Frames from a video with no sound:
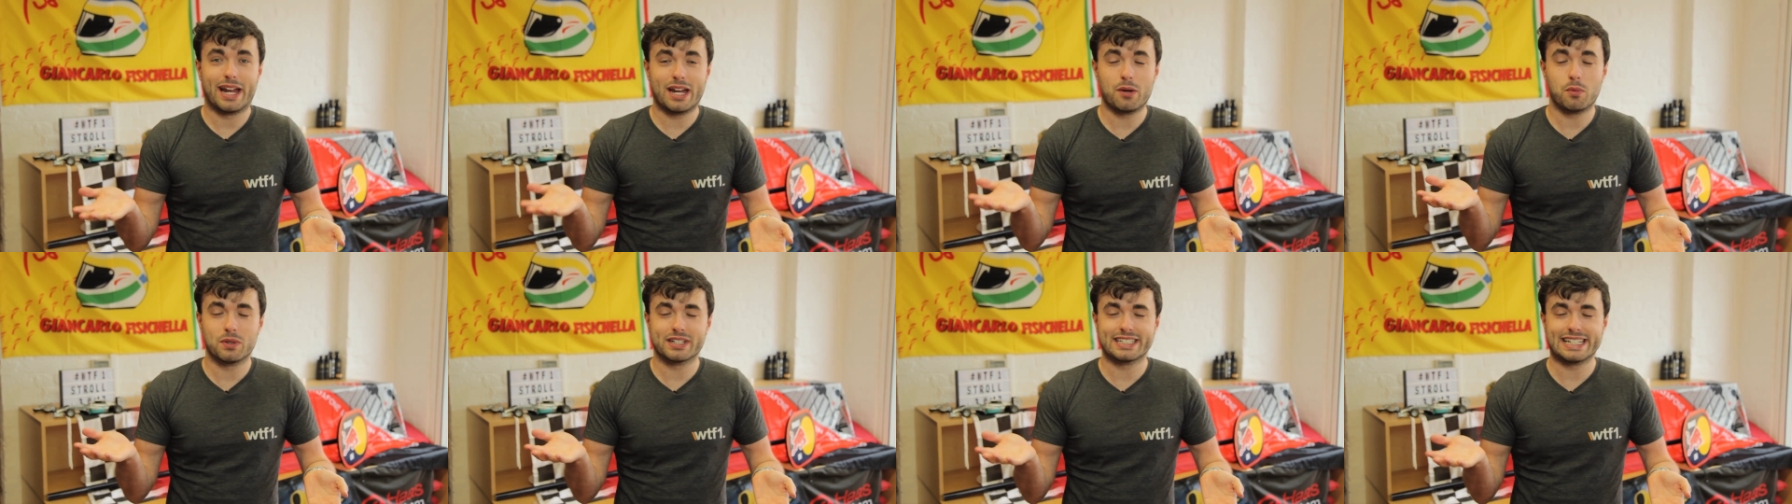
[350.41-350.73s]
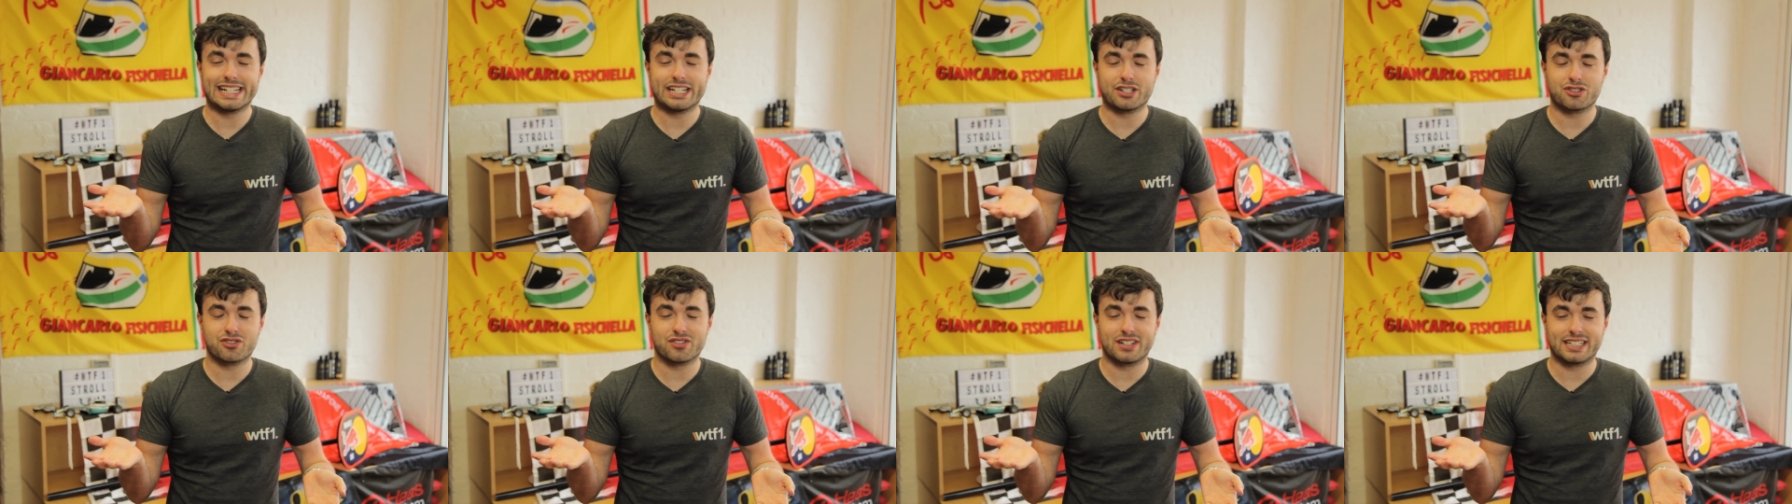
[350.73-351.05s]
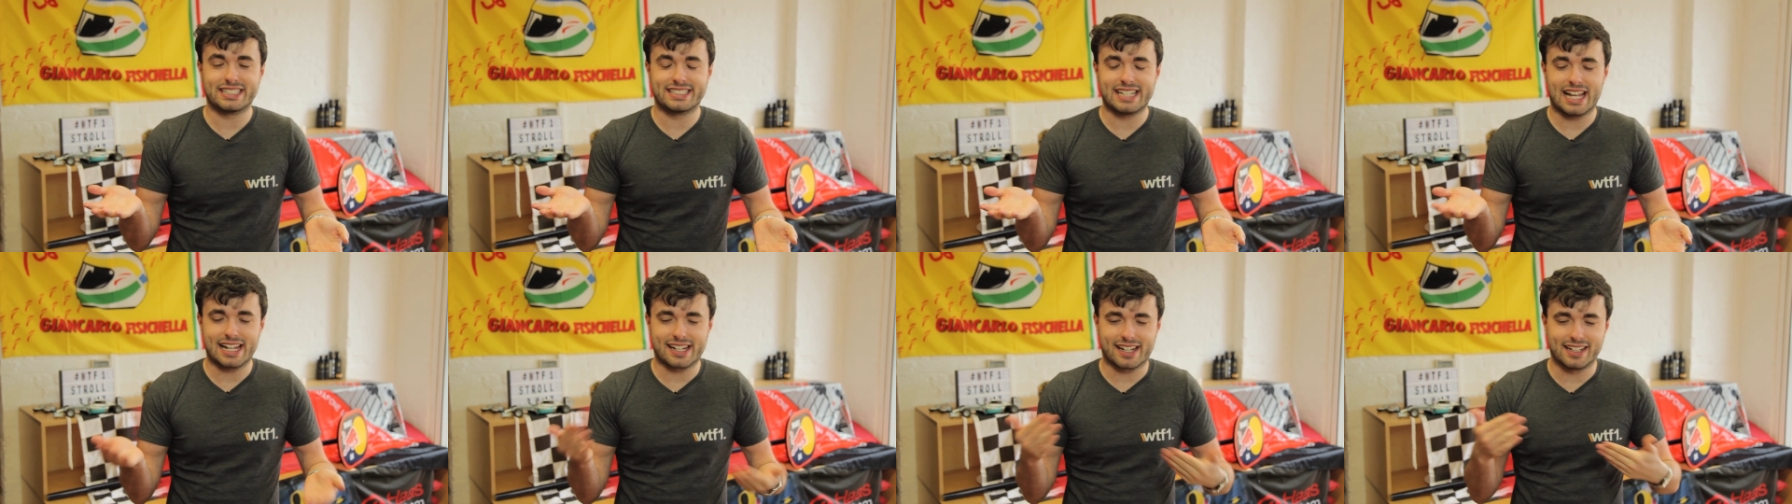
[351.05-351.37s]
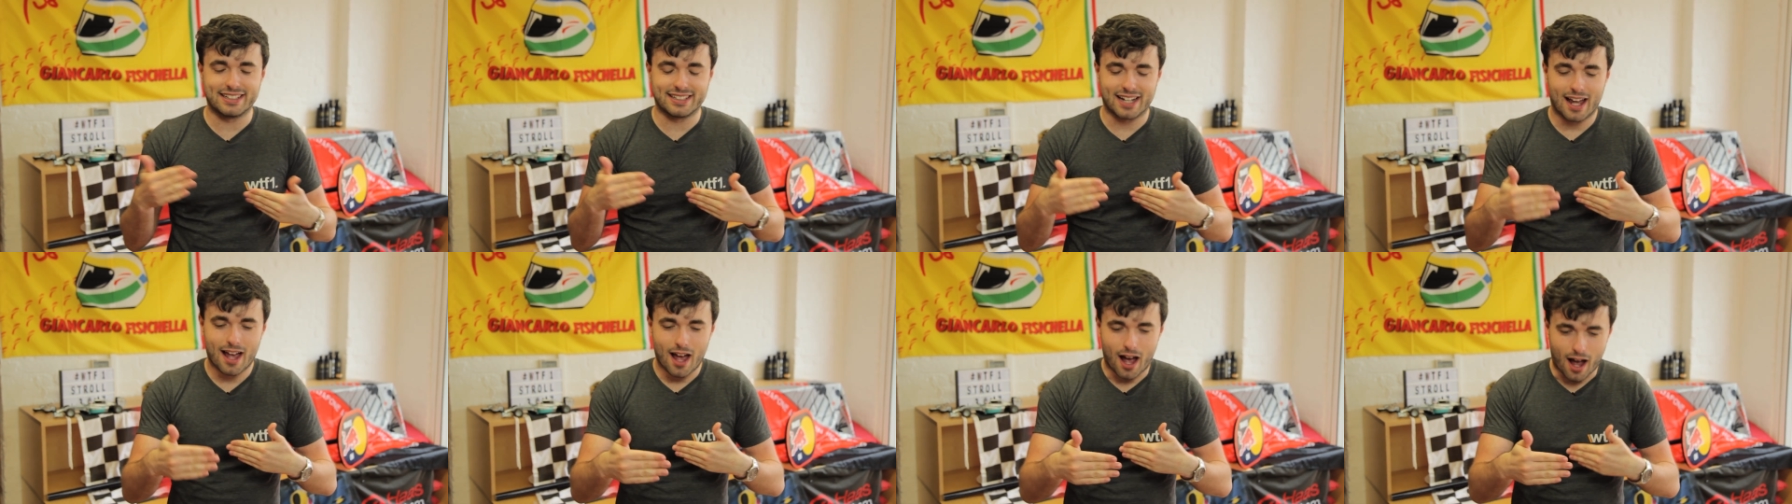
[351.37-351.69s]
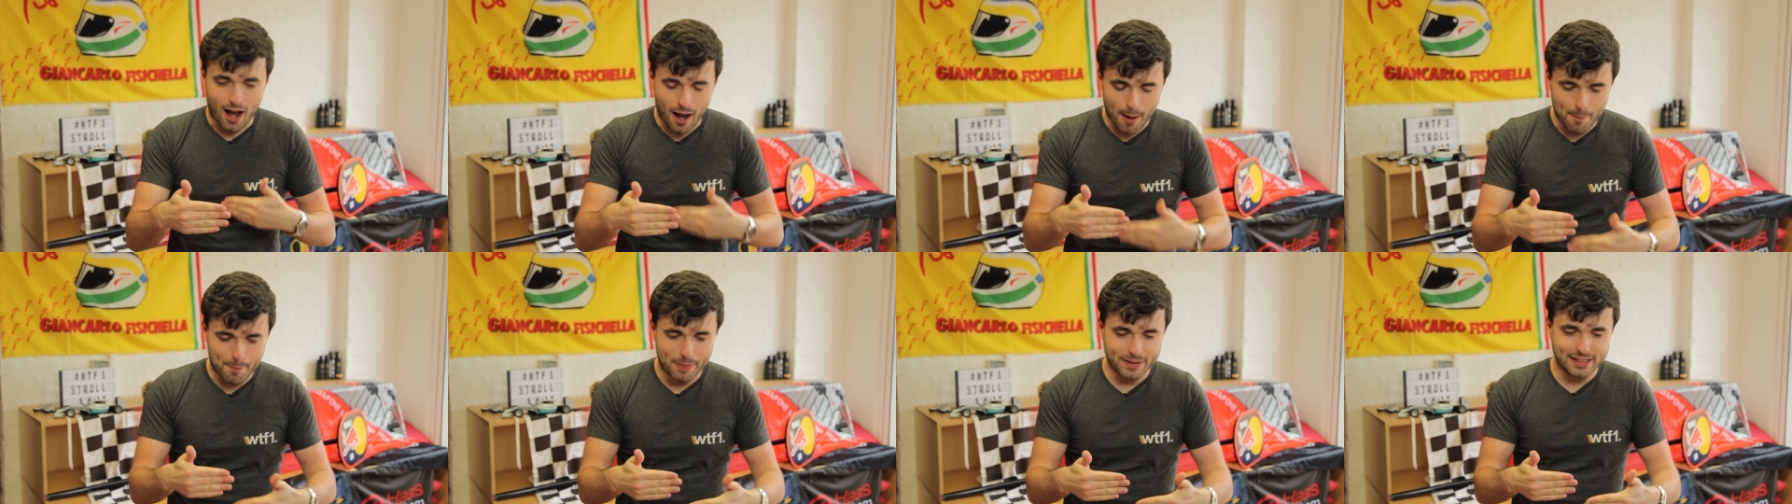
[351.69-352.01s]
he was literally second
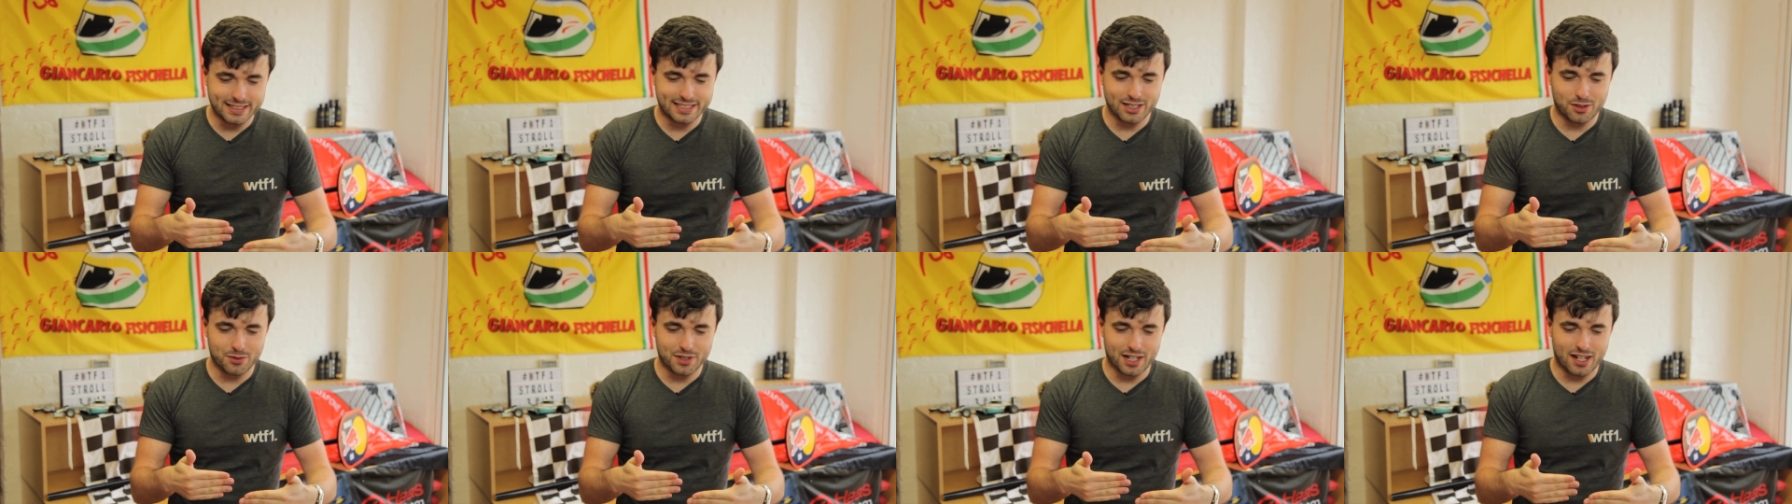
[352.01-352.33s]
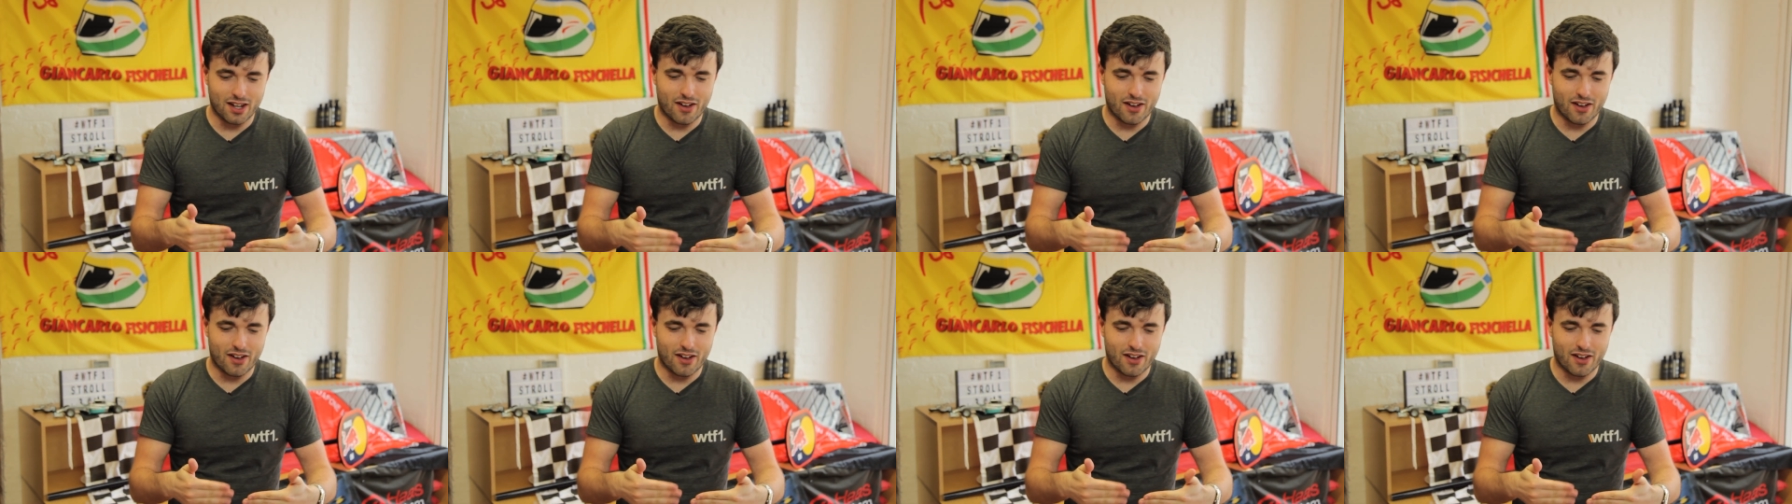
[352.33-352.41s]
up until the